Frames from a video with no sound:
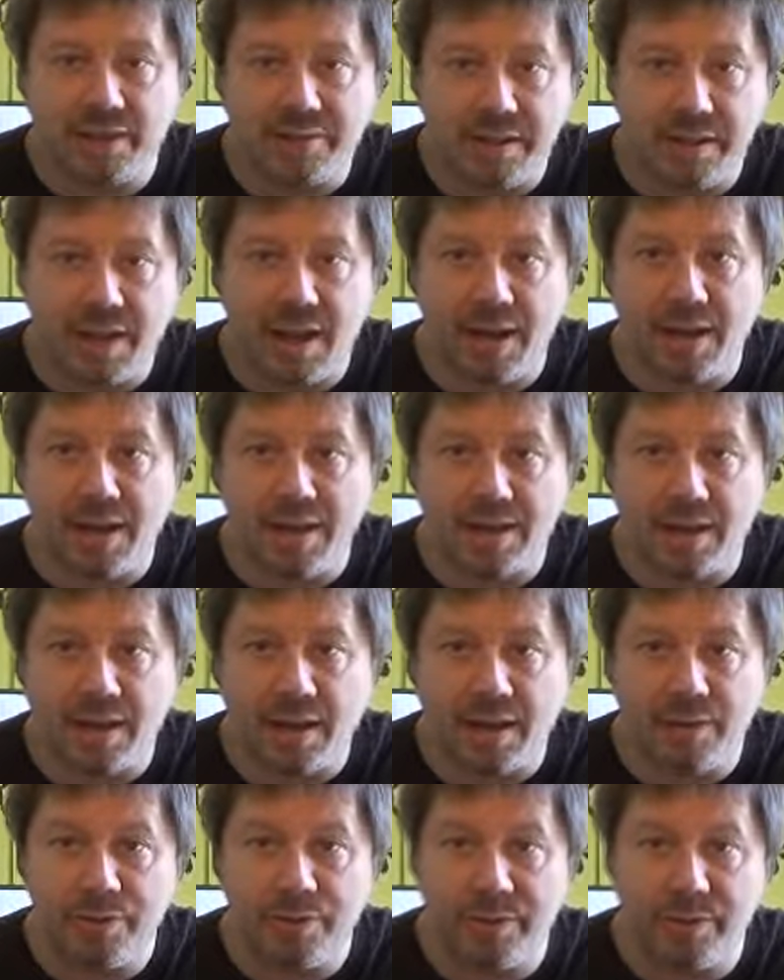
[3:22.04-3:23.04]
after getting into
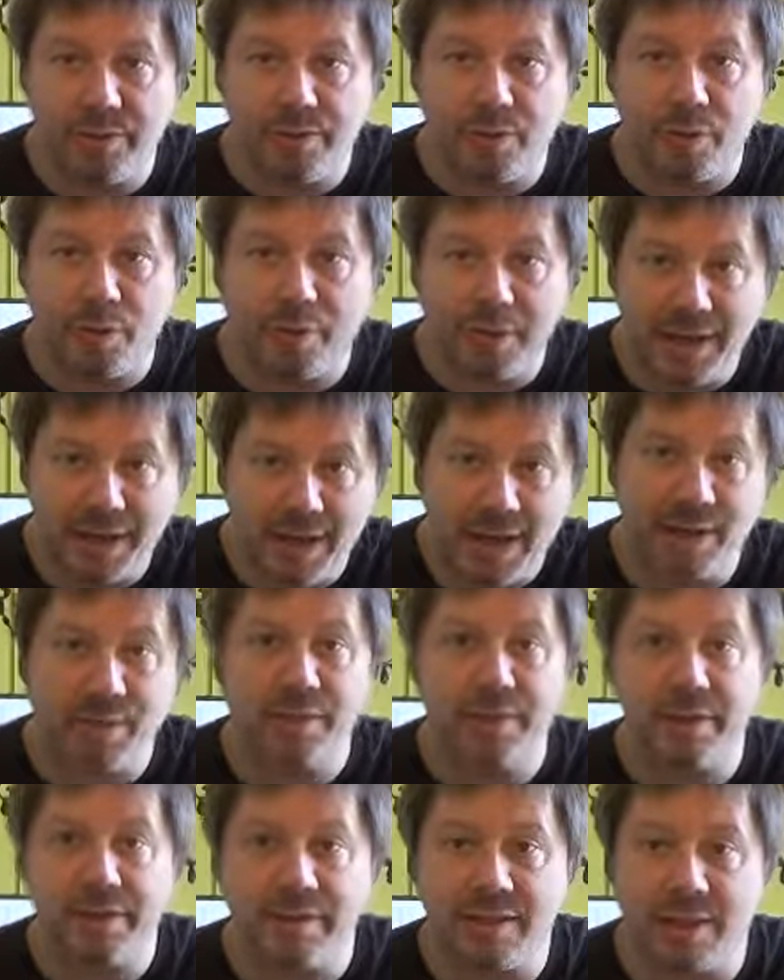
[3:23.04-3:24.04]
Conan and Robert E.
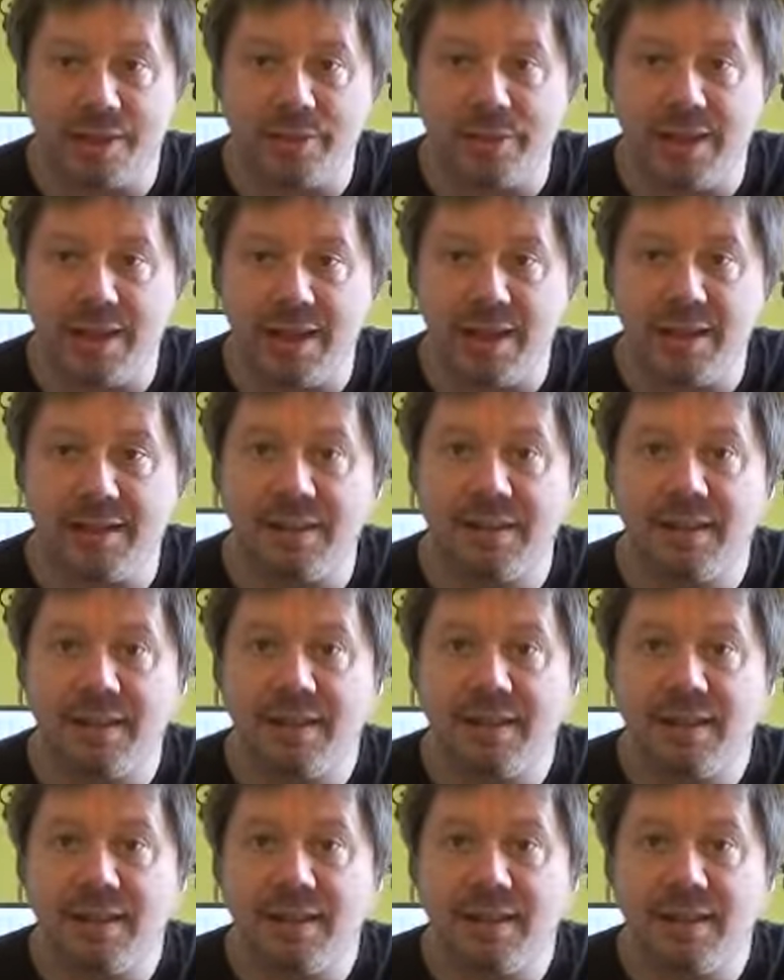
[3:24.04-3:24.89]
Howard and Tolkien,